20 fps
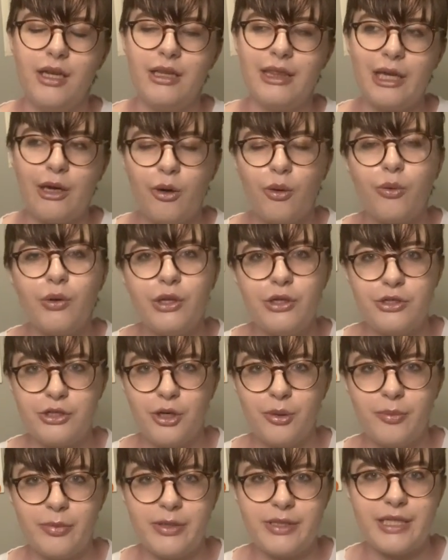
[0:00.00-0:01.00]
their own
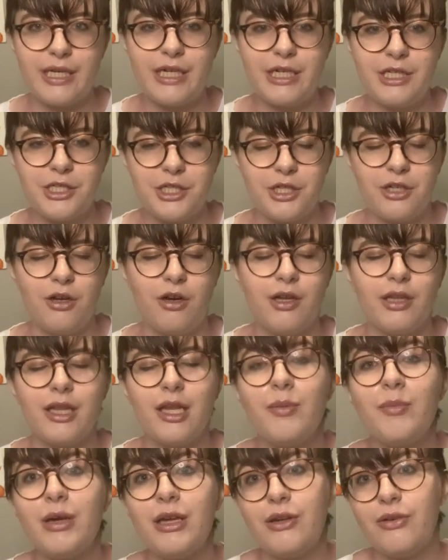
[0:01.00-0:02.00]
interpretation on
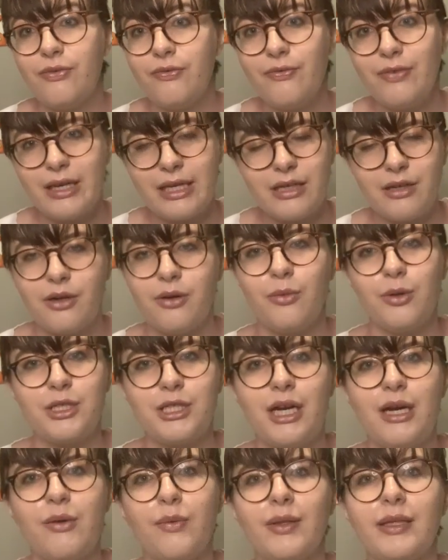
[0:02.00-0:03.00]
them in fan art, which
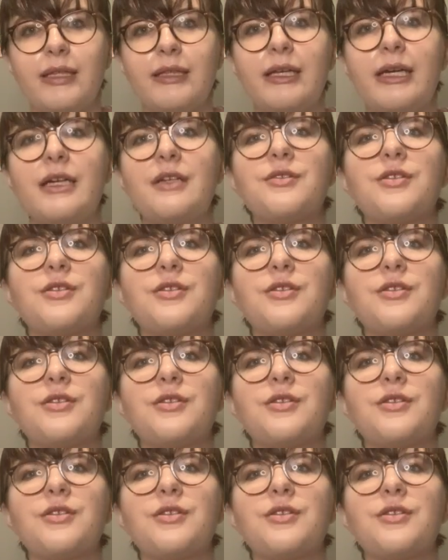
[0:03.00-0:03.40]
I really like.